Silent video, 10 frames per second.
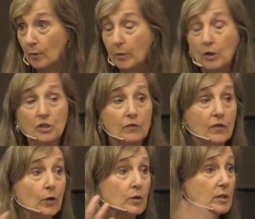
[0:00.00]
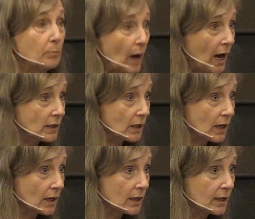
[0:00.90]
because if there was a
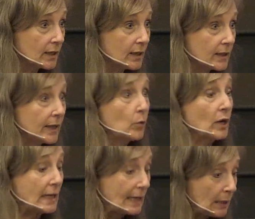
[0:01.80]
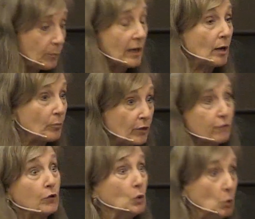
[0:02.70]
potluck, they were heaping up the
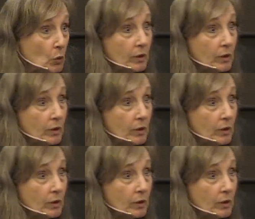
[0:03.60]
food.